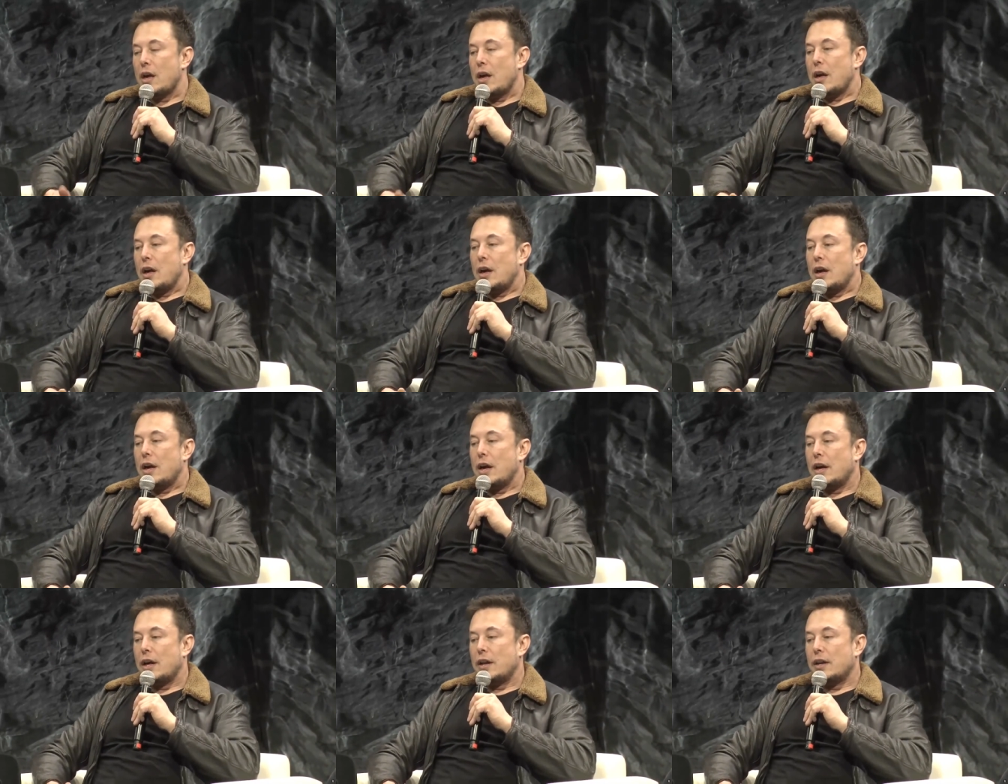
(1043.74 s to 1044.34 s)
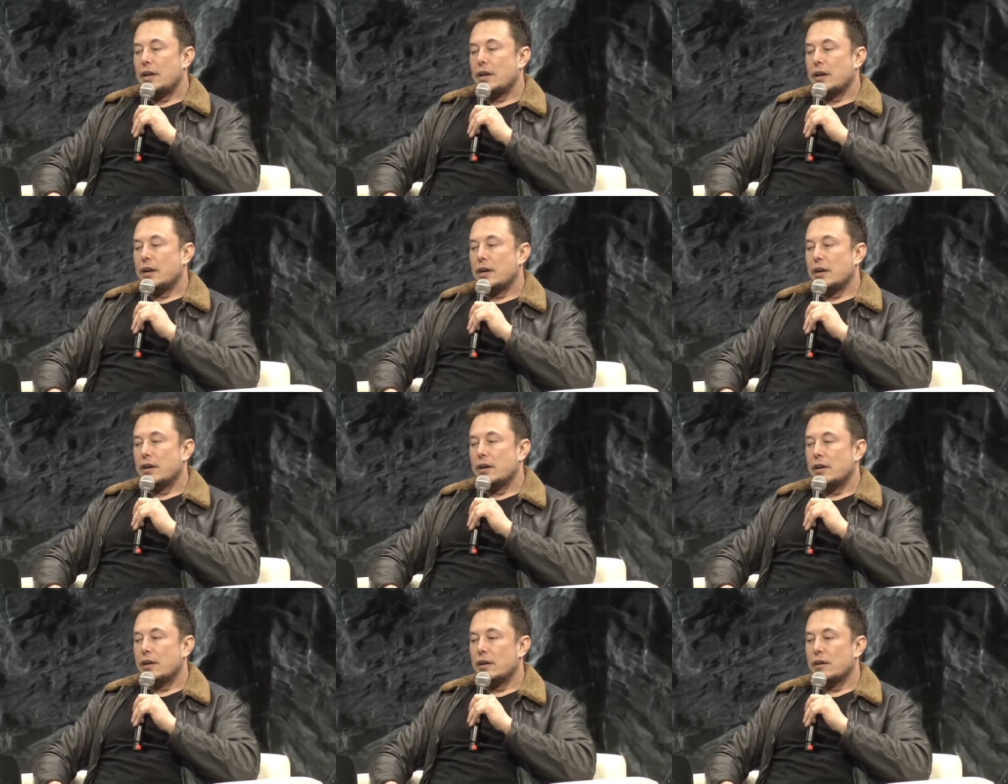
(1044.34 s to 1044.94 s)
and, uh,
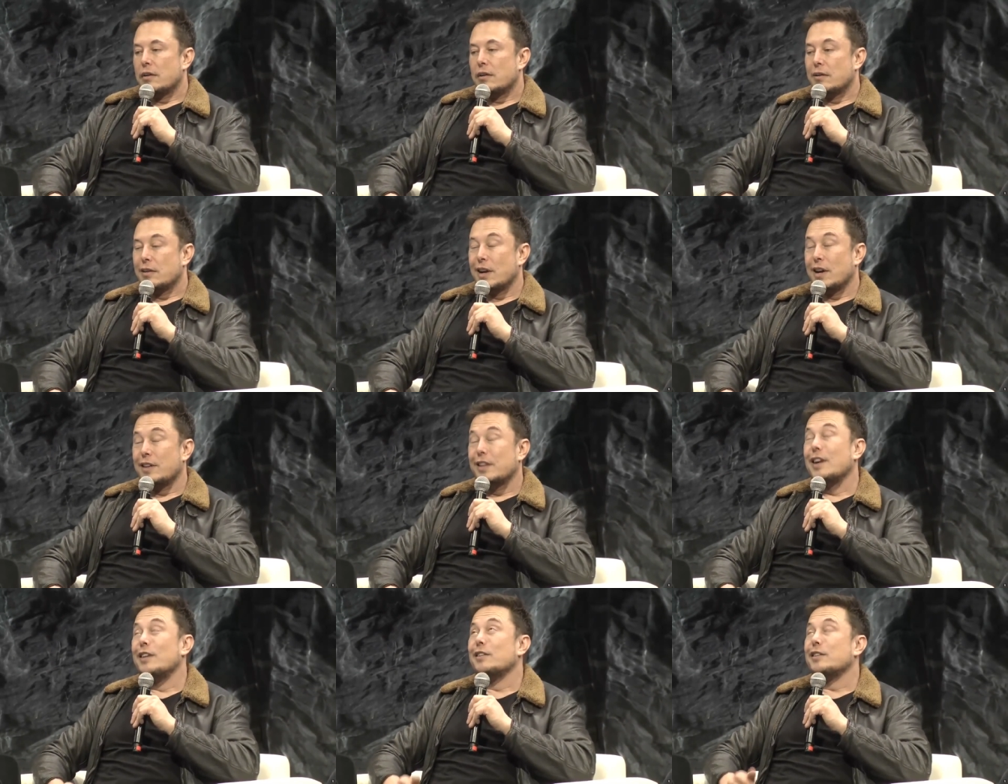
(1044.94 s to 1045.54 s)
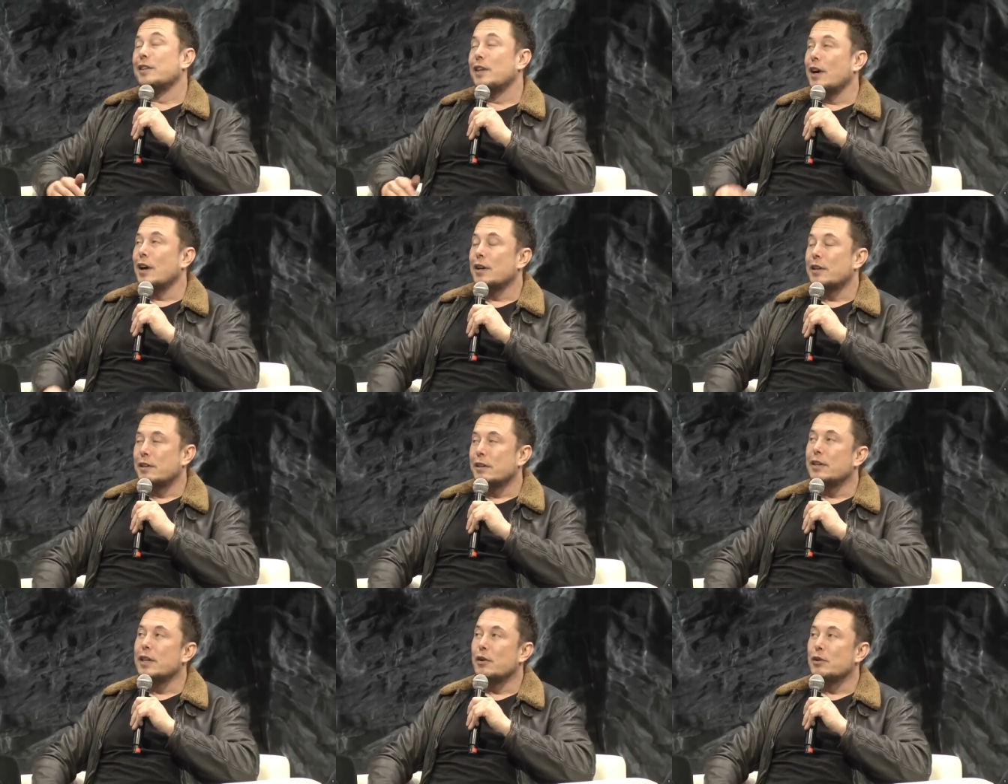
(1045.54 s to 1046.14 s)
and that, I
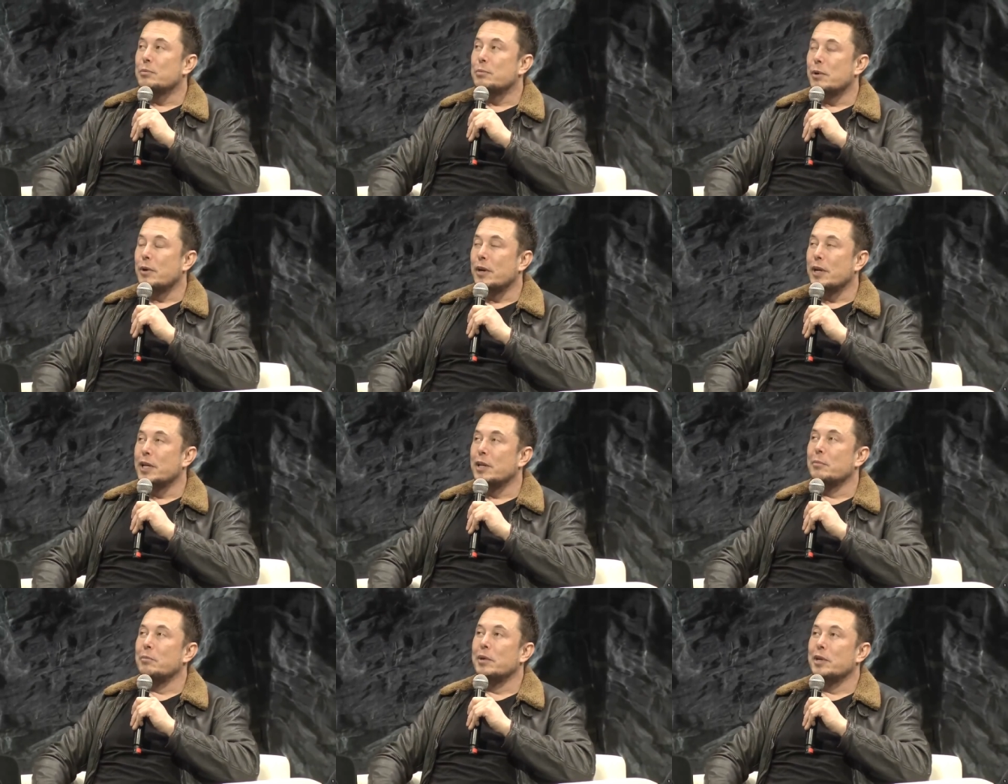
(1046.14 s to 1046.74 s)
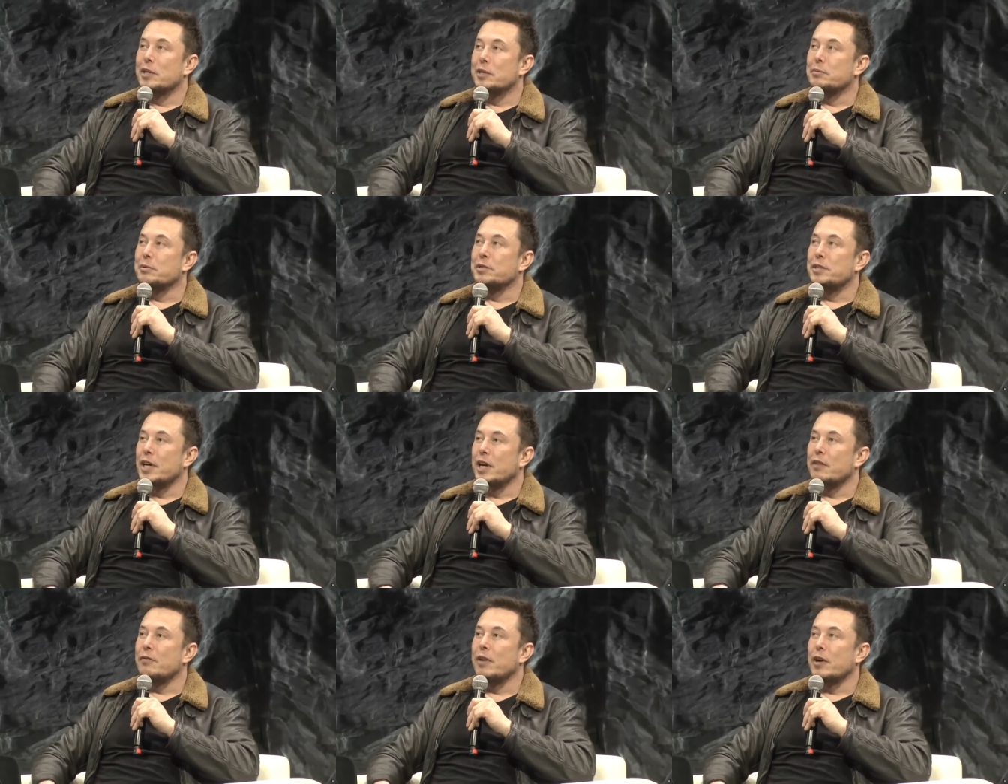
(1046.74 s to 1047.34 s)
think that was probably the biggest
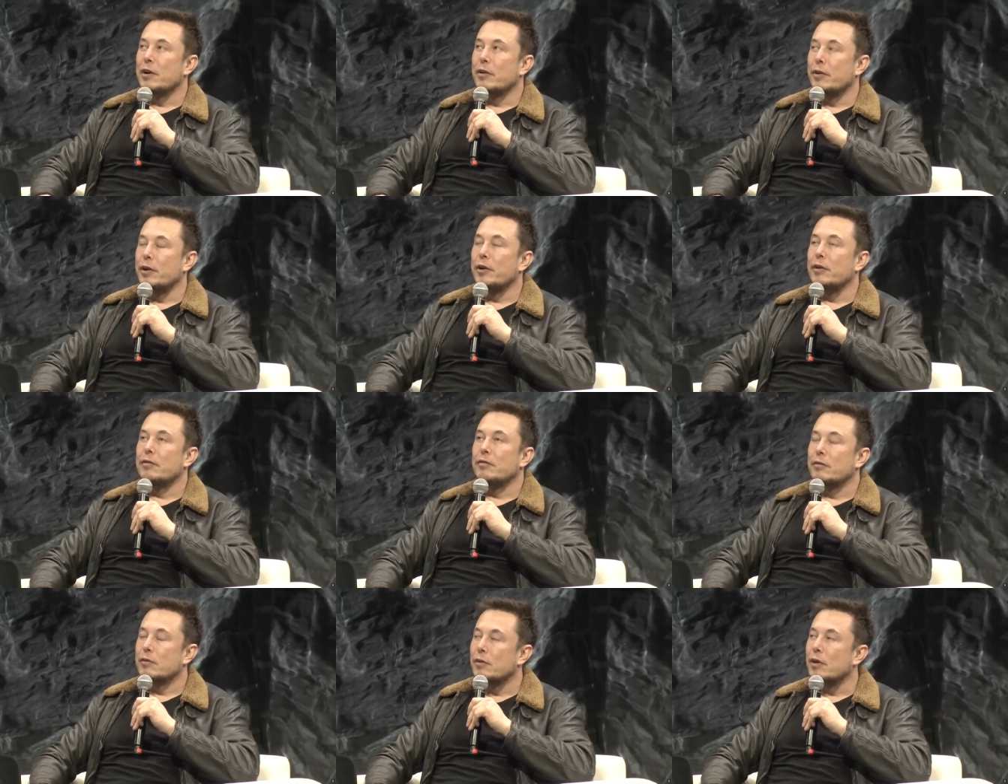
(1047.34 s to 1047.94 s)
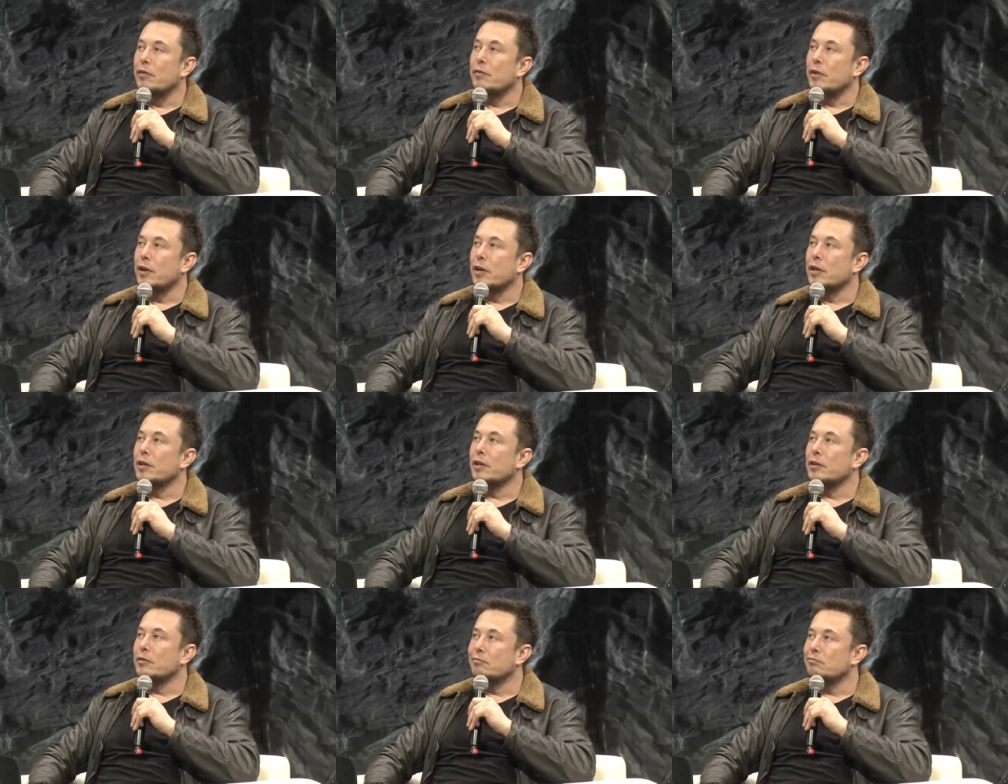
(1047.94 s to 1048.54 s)
mistake in my career, quite
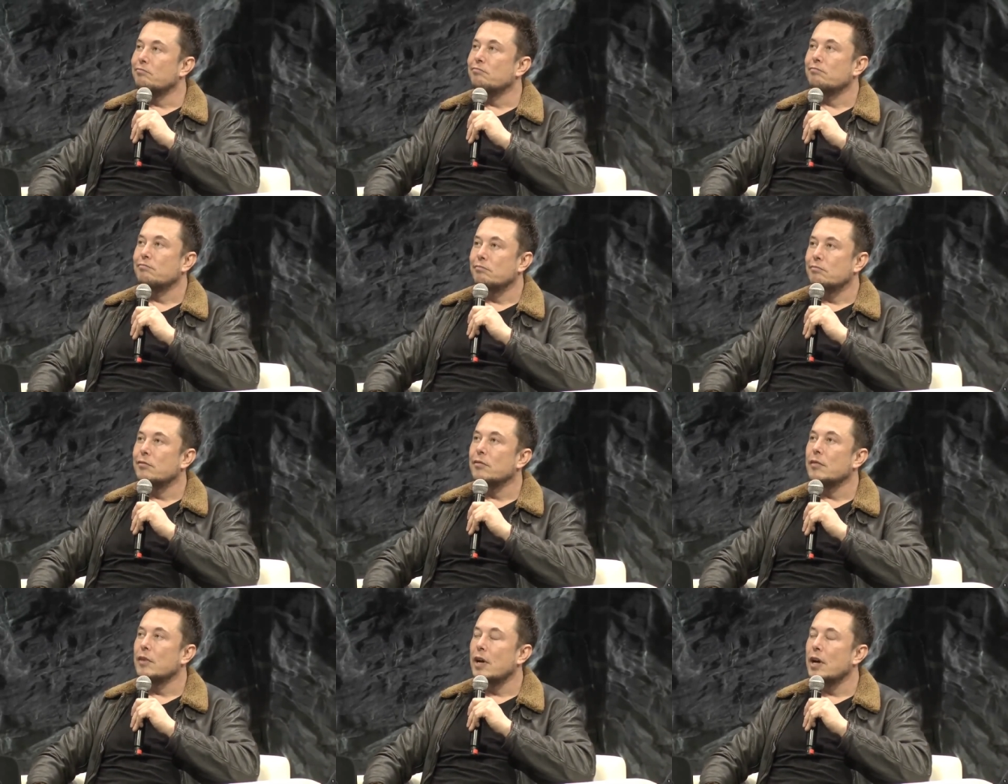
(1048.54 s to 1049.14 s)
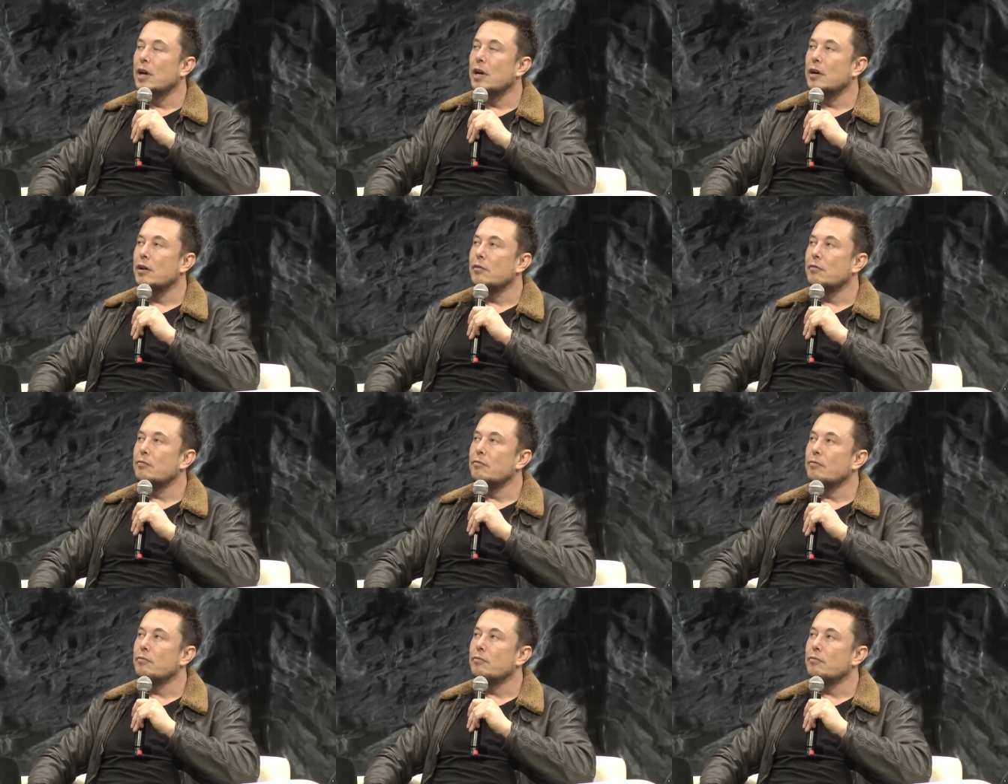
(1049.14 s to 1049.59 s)
frankly. Um,